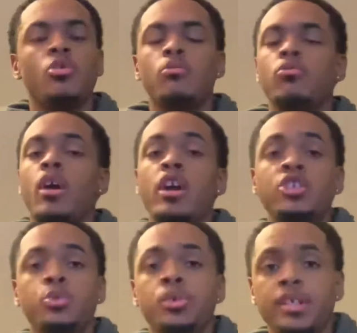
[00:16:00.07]
if
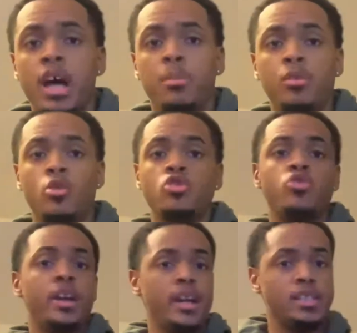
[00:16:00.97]
injuries happen or
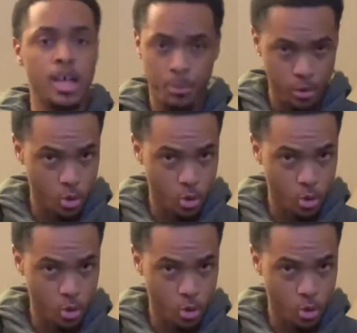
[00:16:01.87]
trades happen or